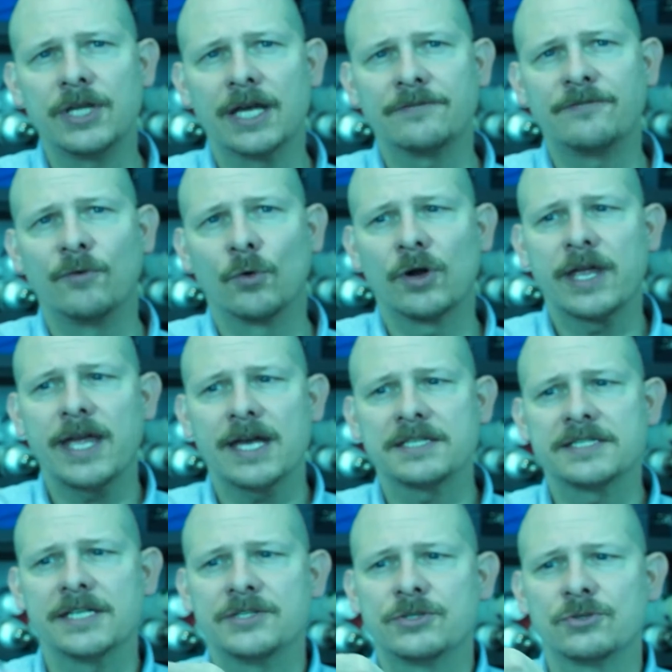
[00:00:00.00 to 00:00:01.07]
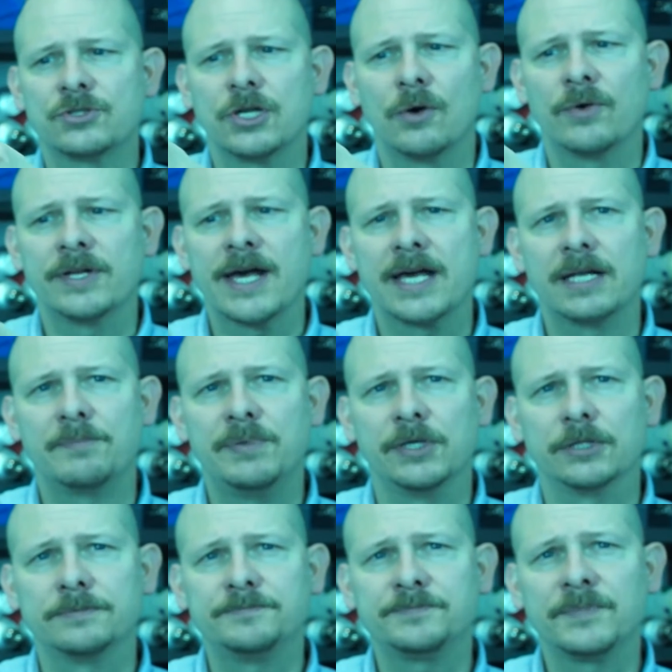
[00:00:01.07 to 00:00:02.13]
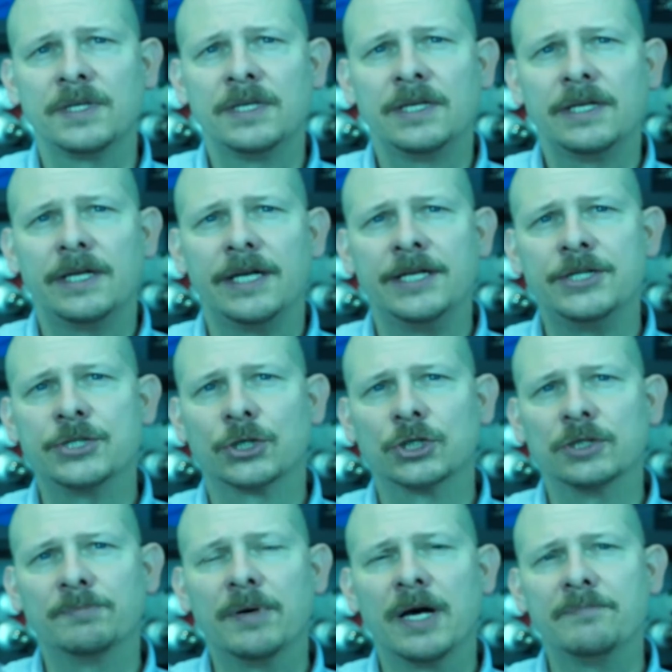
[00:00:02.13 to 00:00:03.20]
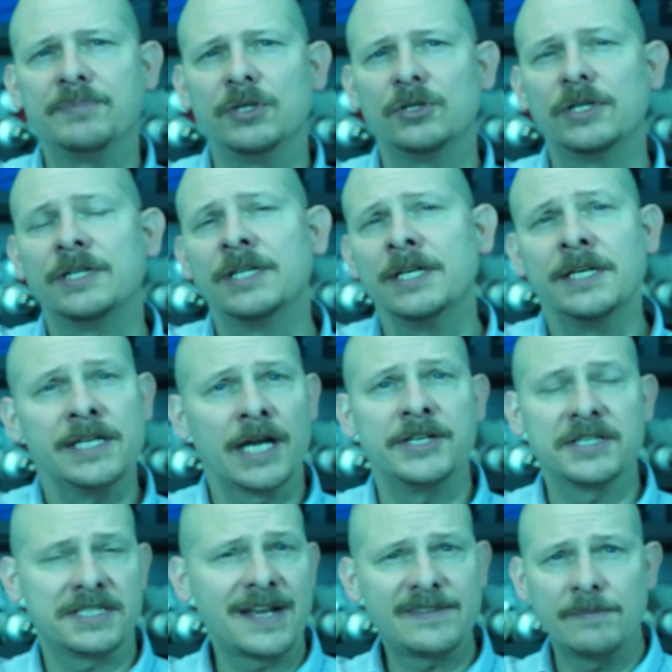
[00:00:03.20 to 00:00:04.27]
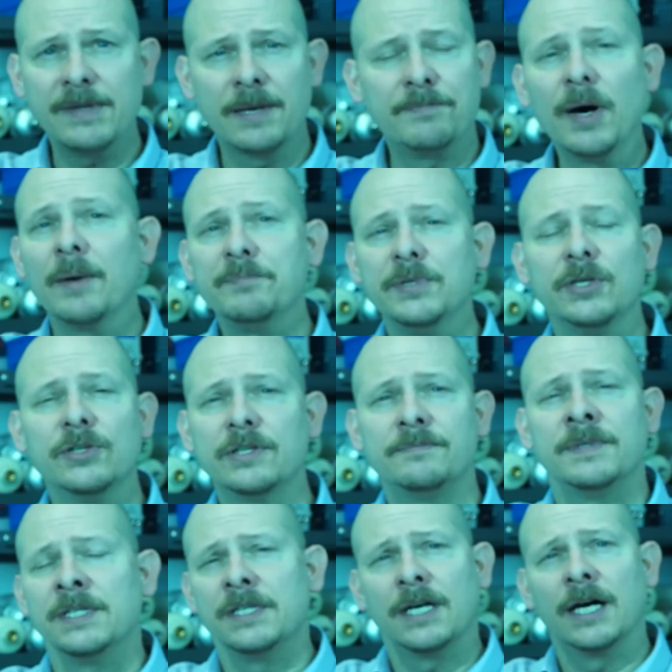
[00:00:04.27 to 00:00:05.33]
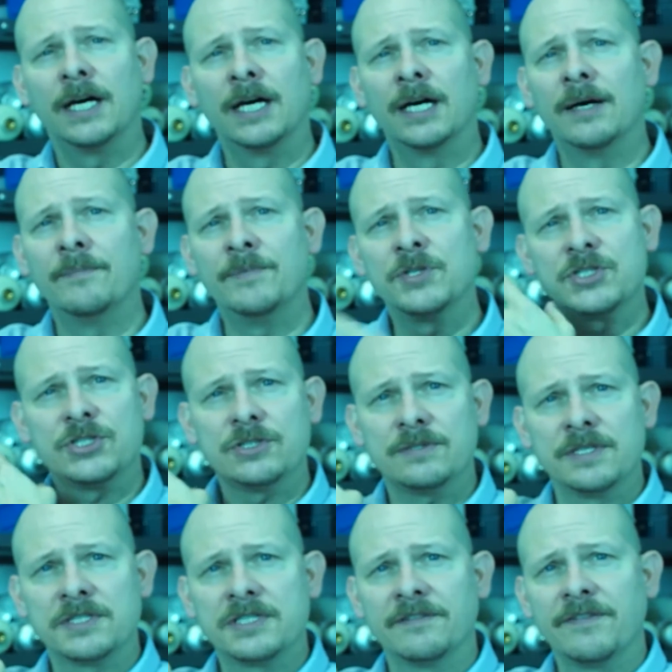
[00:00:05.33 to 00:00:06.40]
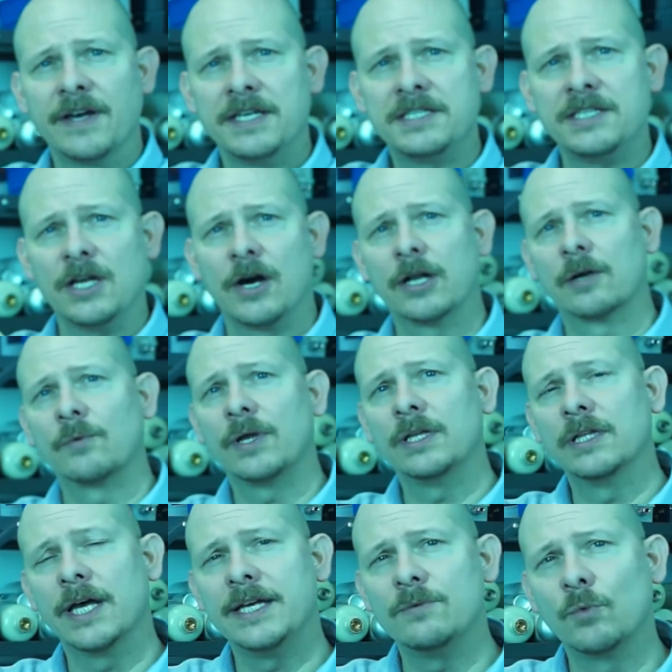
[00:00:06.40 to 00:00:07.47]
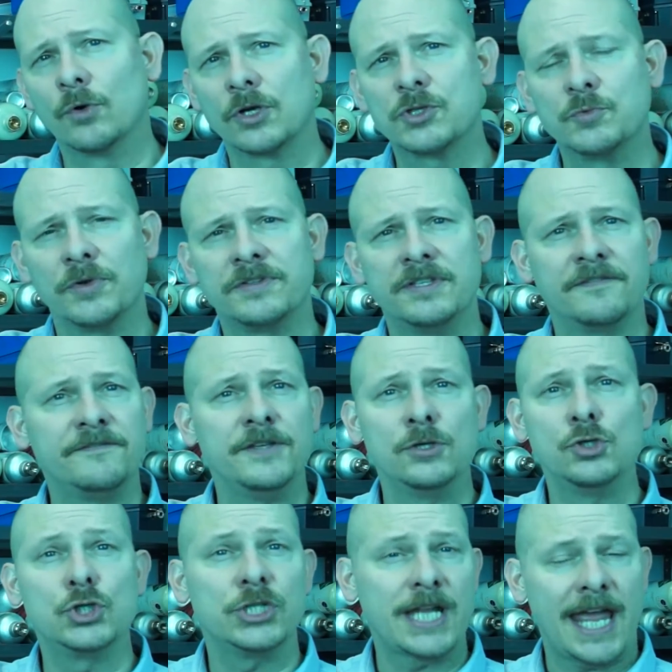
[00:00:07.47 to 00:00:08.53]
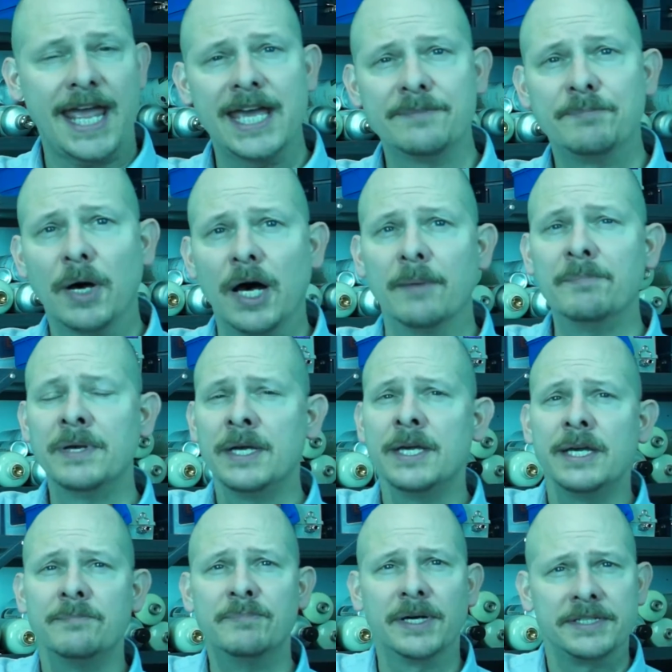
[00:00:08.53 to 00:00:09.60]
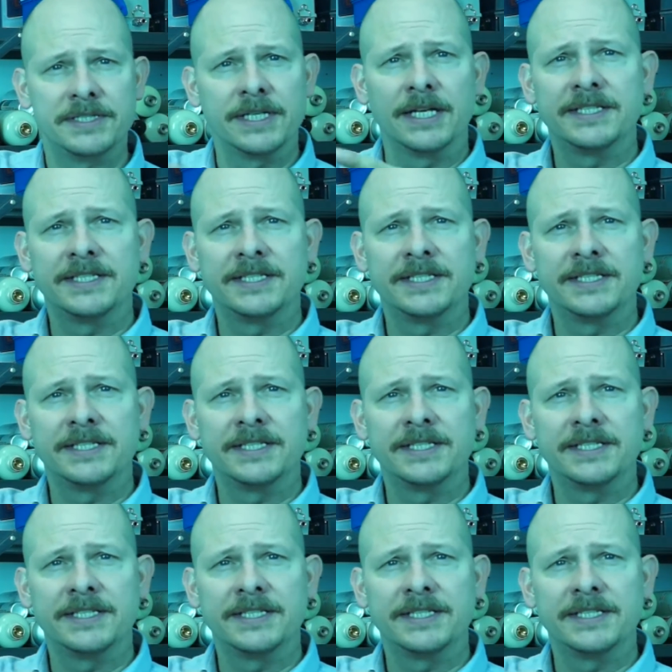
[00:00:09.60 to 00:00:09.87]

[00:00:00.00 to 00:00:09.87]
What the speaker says: You got 4 gas sensors going on up here. Internal pump unit. Now it doesn't have to be a pump unit. This device, the AutoRae Lite, works with diffusion and pump, but